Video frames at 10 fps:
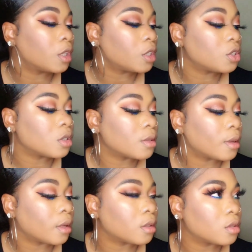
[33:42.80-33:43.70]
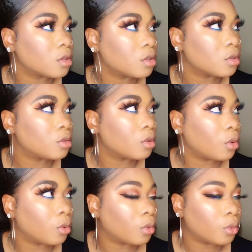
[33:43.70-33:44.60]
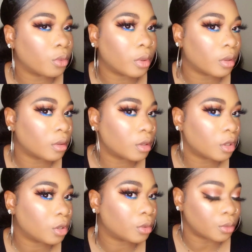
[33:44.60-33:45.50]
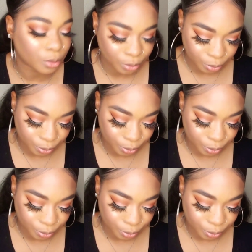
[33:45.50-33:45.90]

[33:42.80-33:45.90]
They're just like so cute.